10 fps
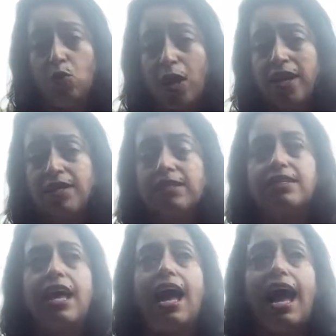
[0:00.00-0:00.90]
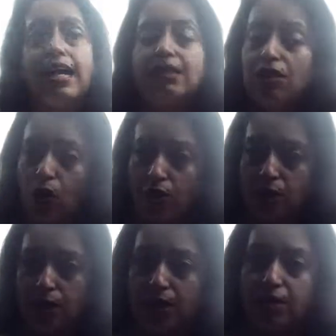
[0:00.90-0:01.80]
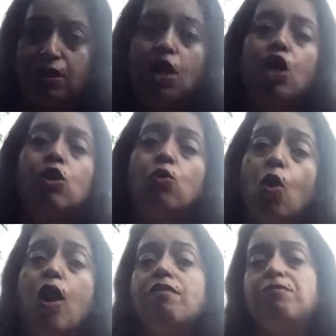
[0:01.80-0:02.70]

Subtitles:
lawyers and law students who are